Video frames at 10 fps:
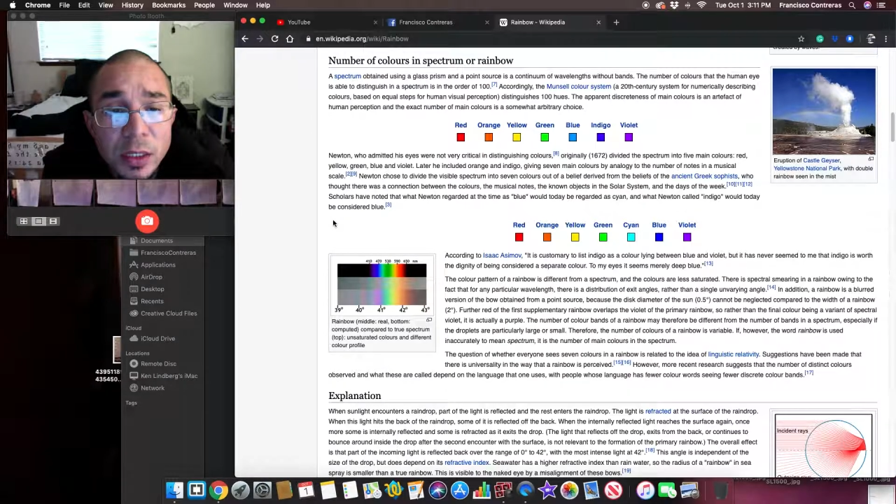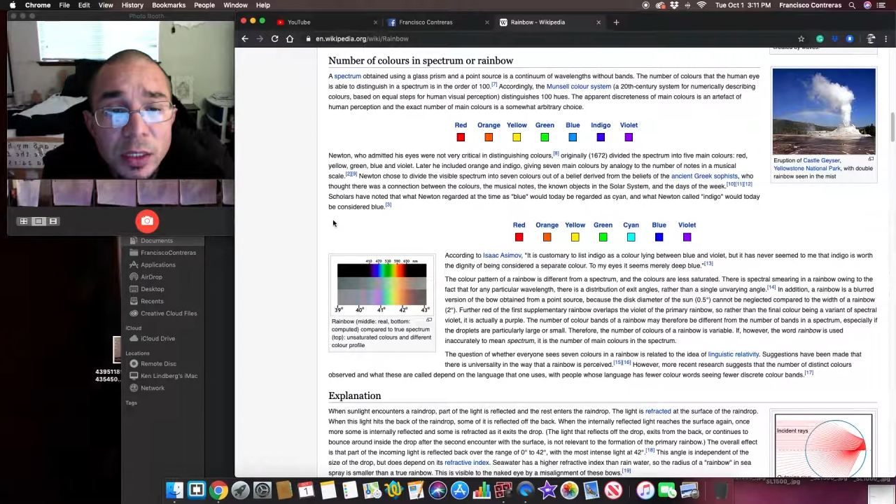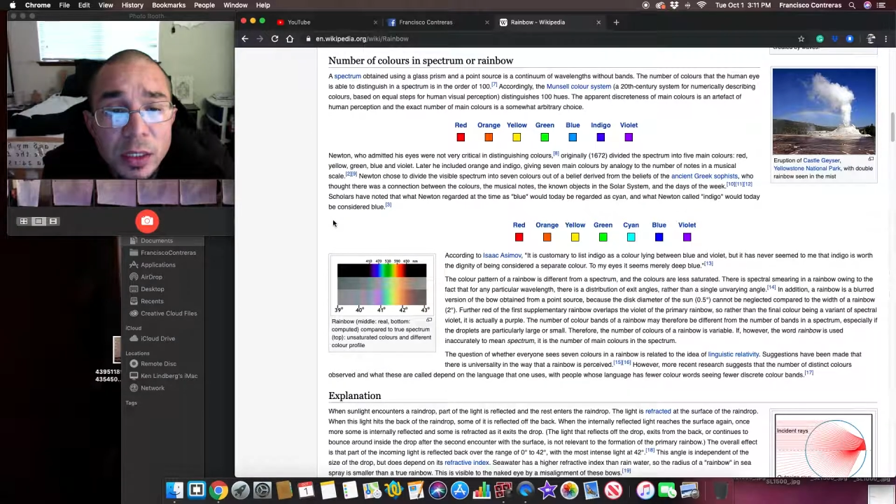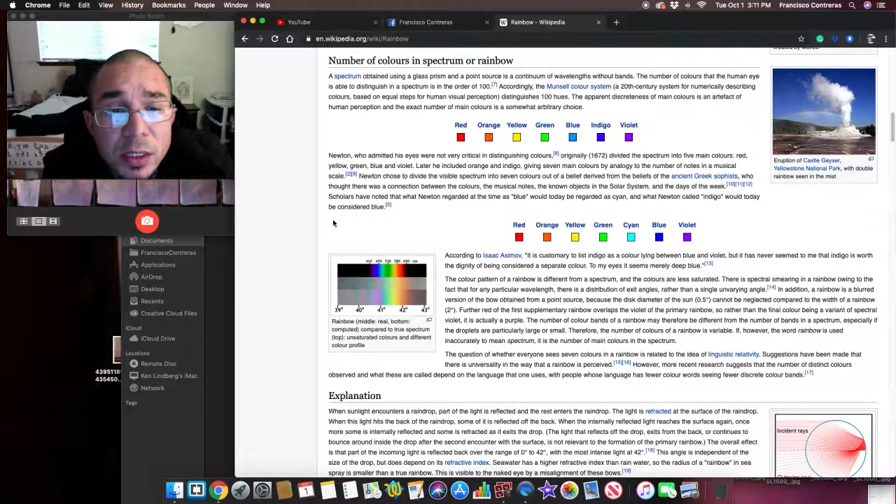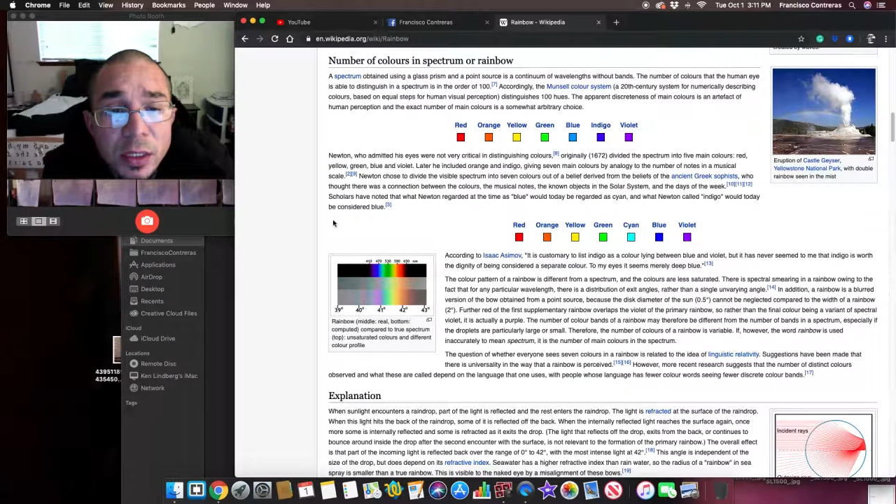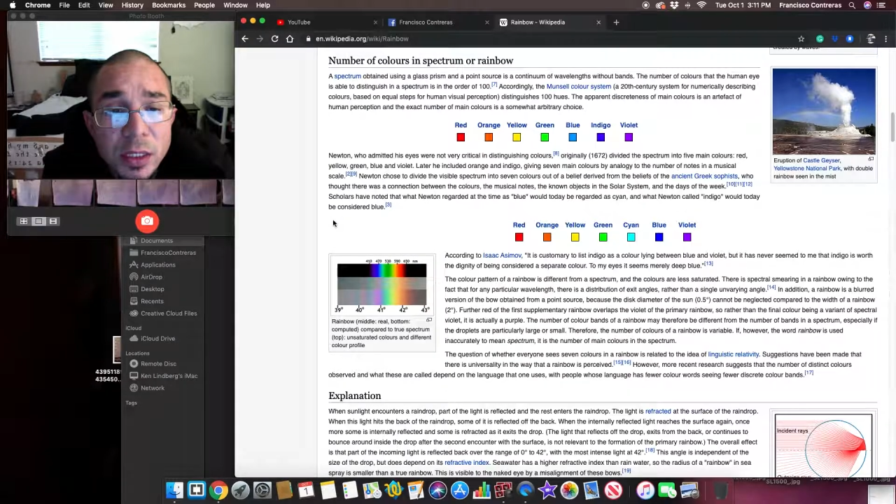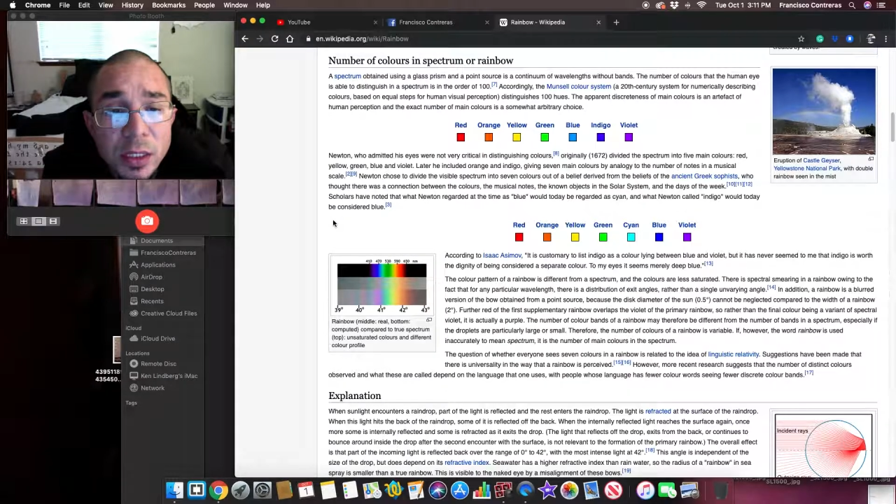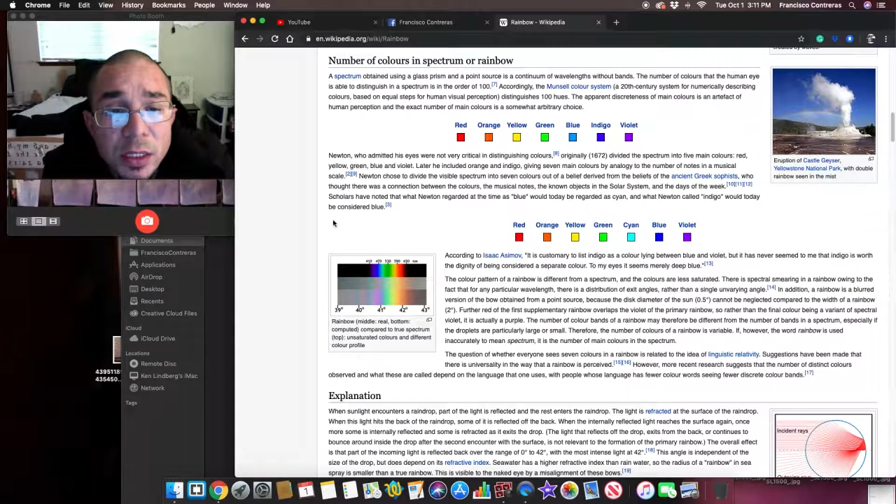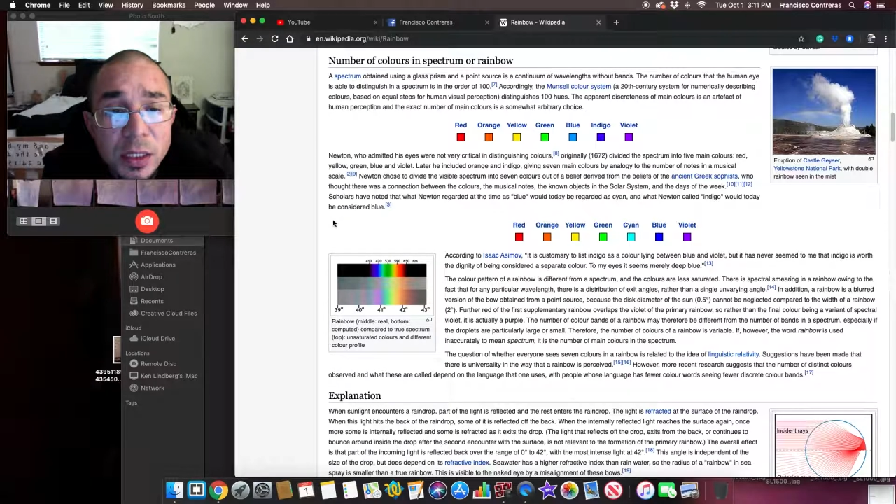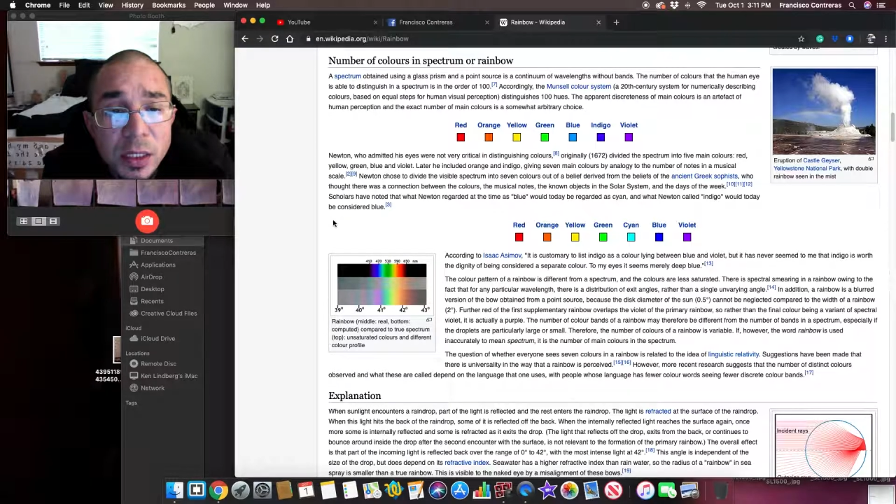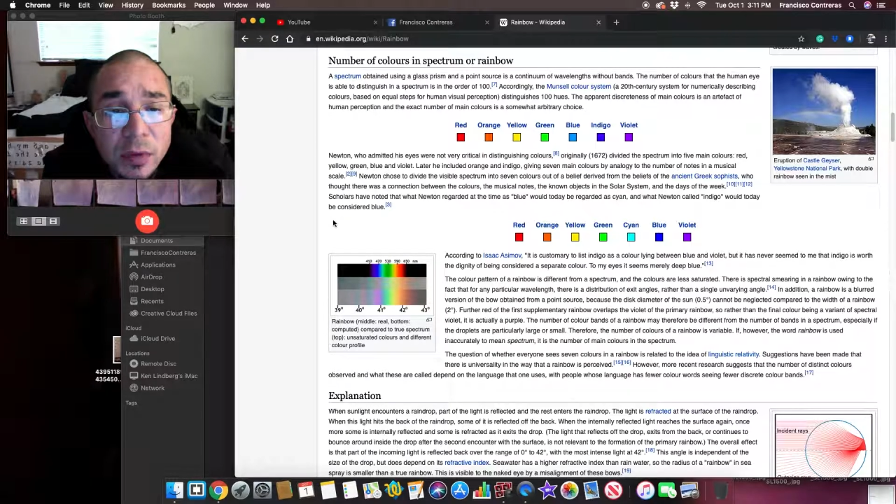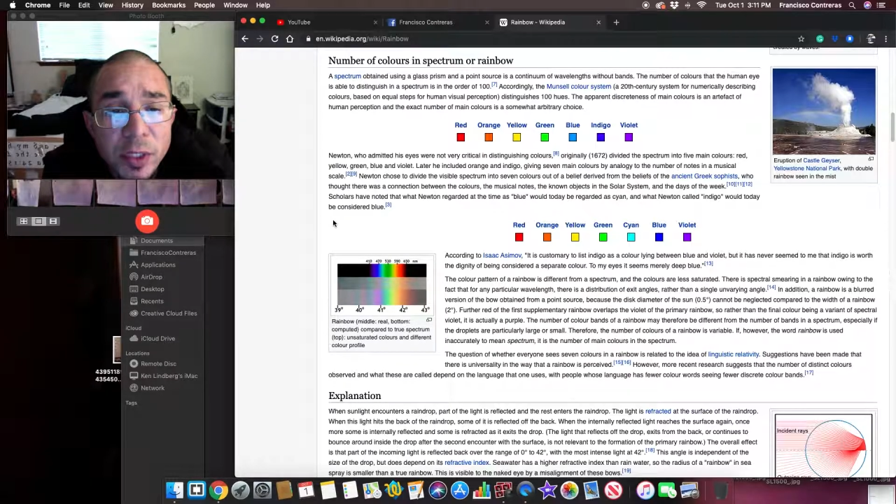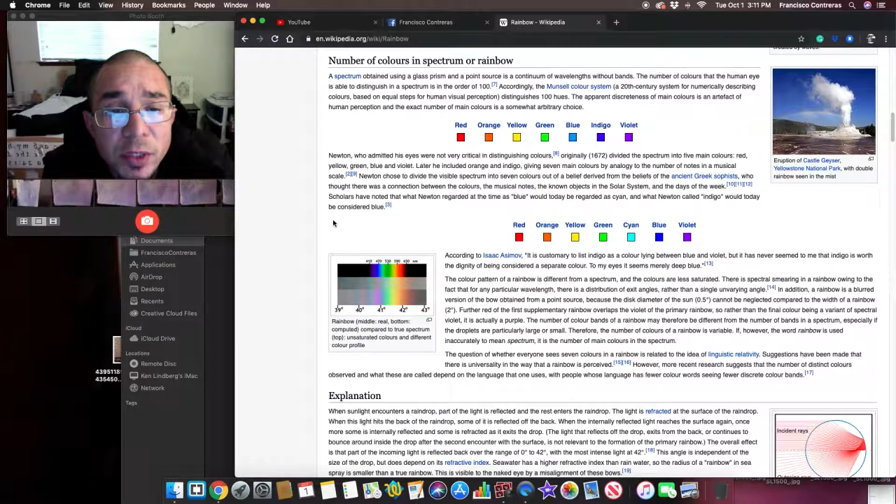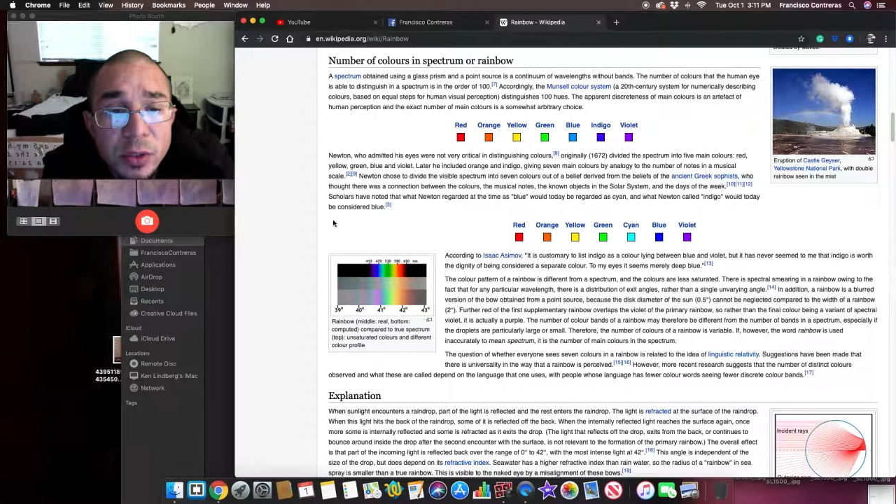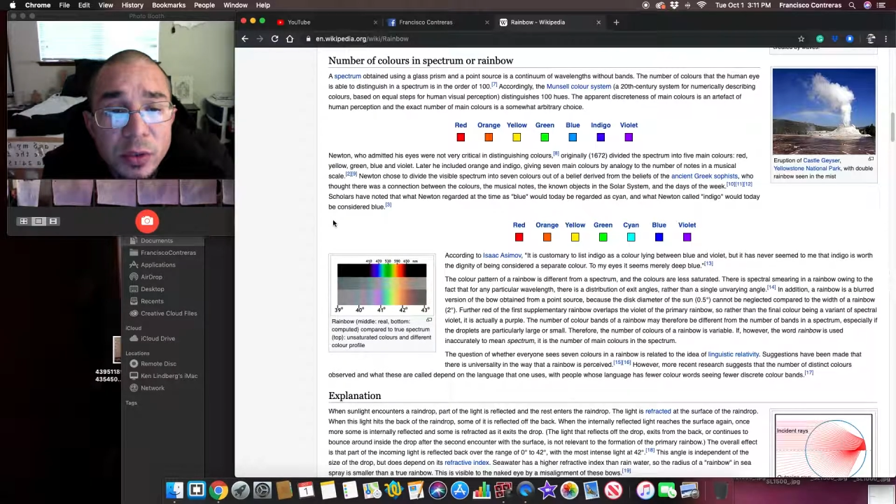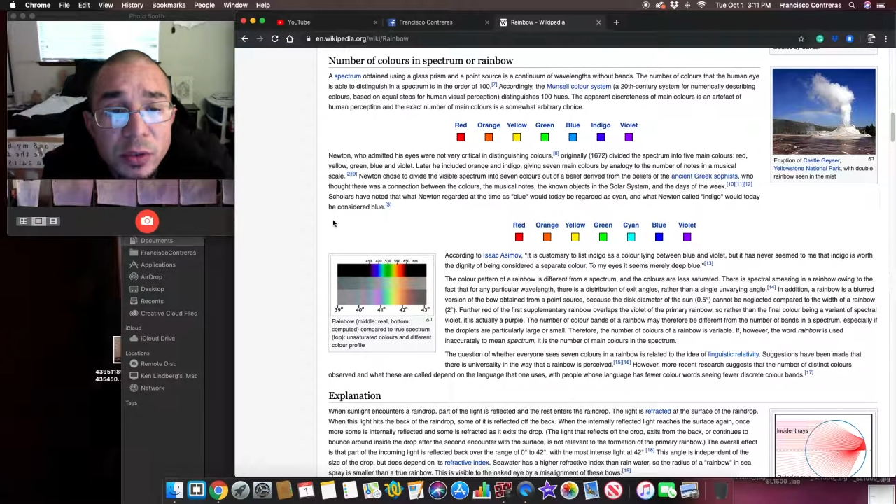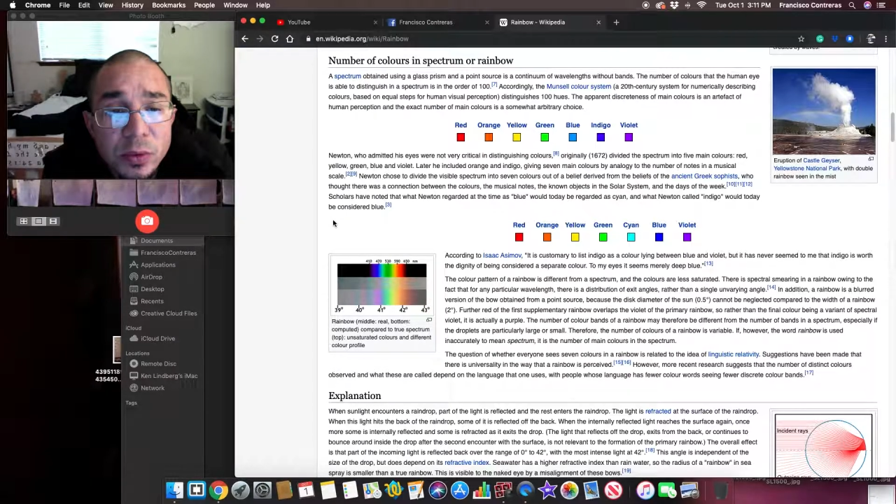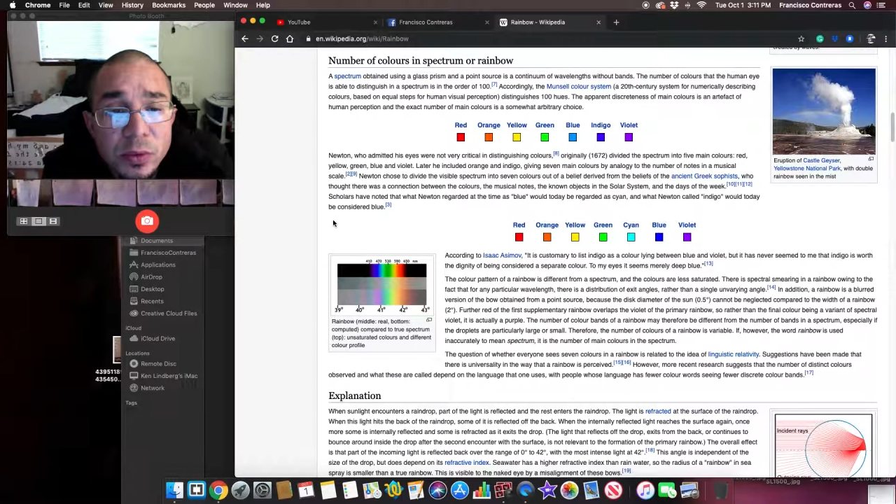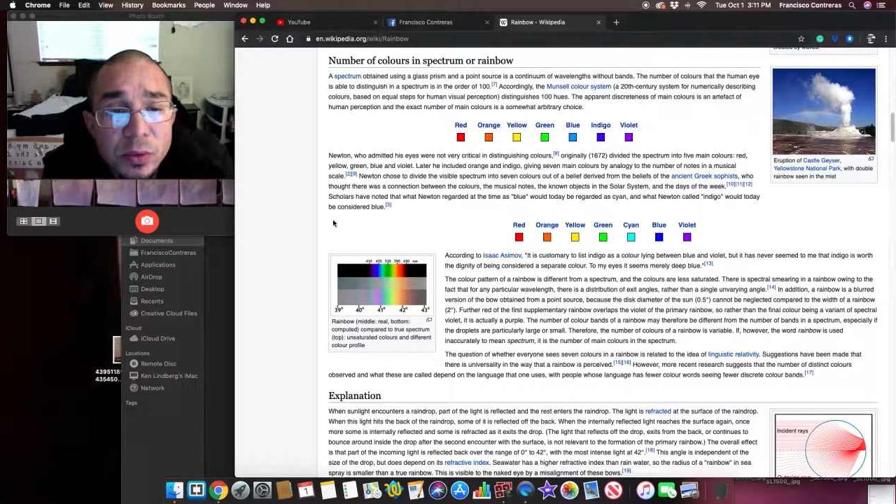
1672,